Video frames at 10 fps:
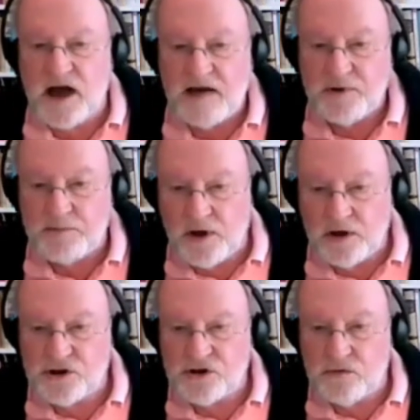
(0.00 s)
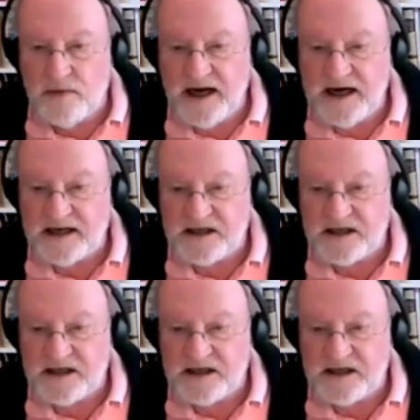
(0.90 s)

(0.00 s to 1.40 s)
I propose to make a